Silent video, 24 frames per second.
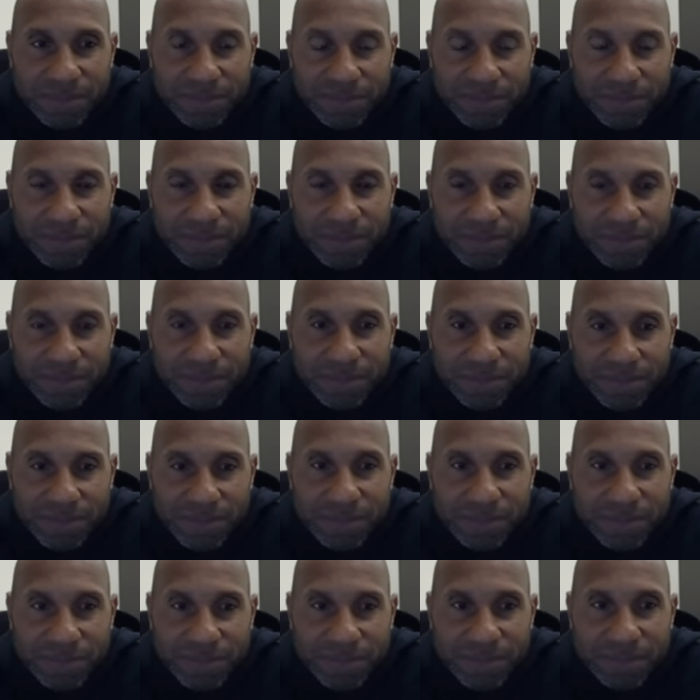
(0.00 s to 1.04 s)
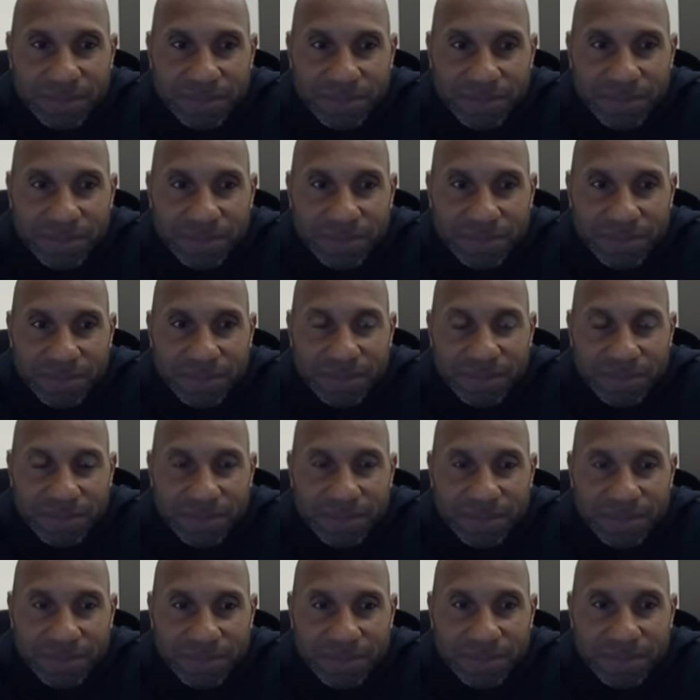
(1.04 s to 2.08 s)

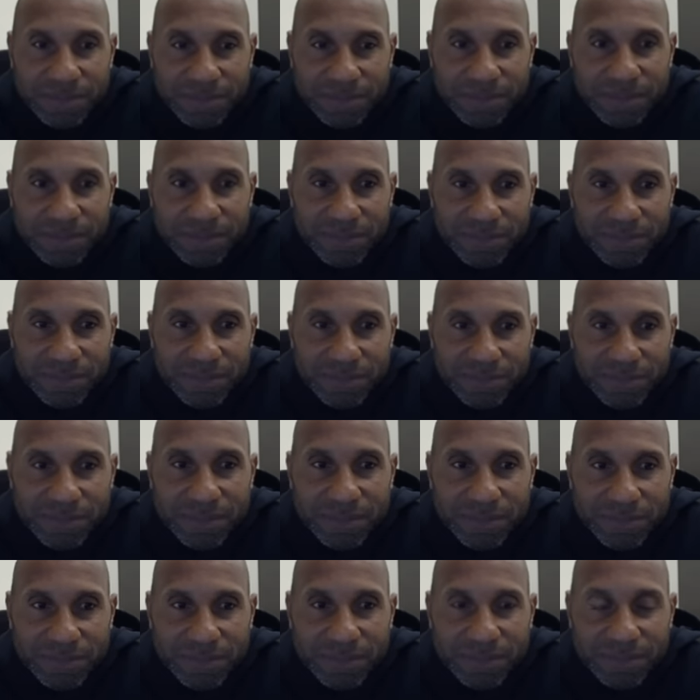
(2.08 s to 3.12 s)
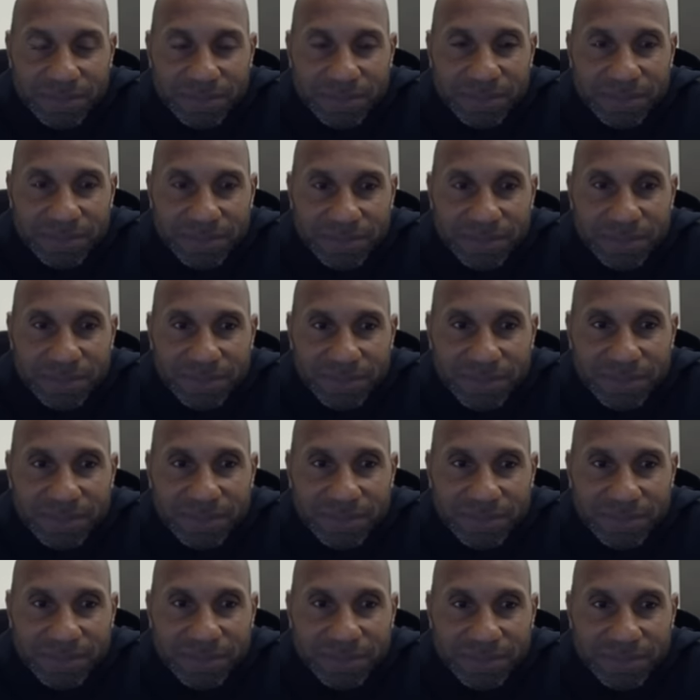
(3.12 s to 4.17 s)

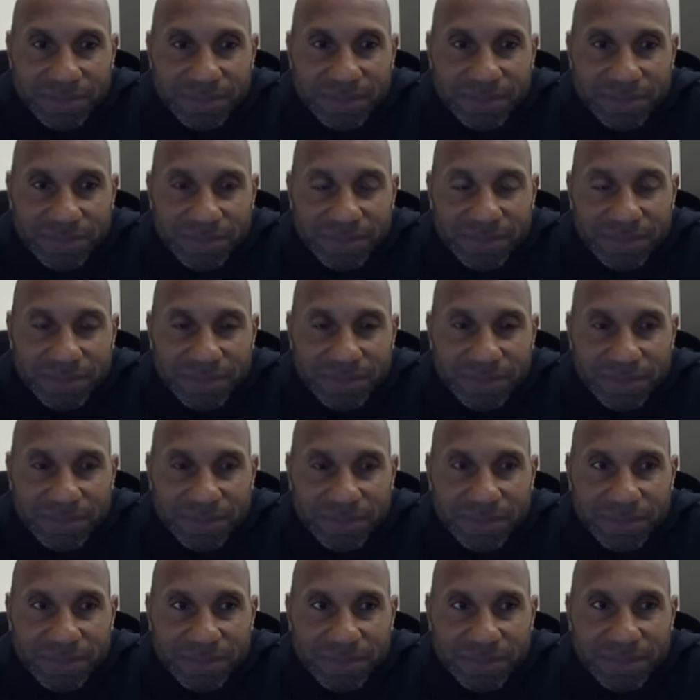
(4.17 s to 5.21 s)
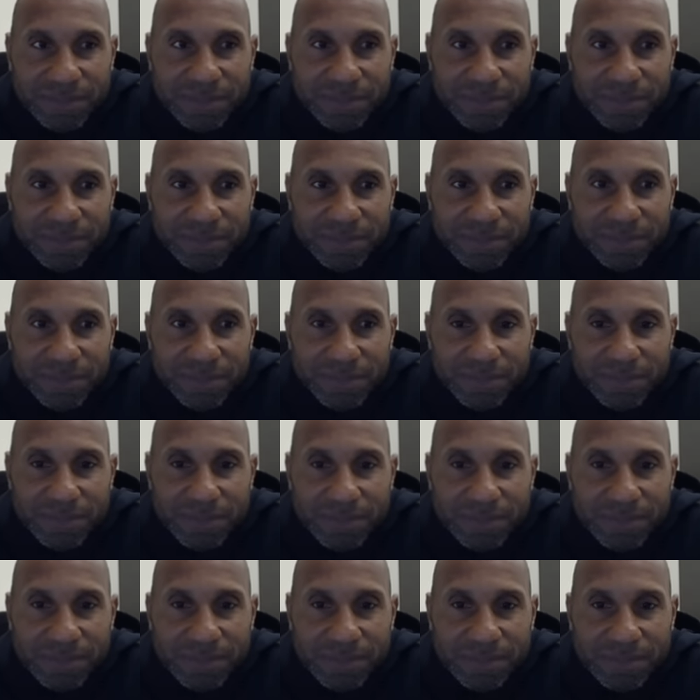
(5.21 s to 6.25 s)

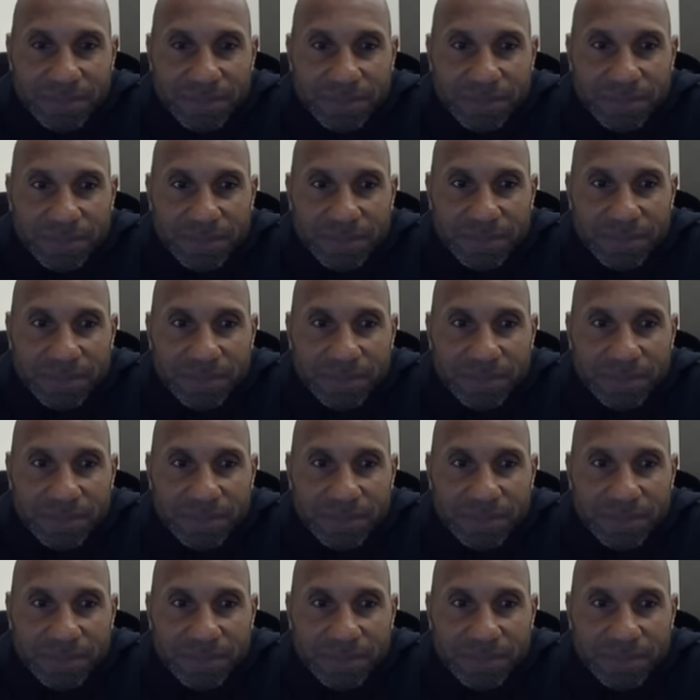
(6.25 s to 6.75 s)
This person isn't speaking.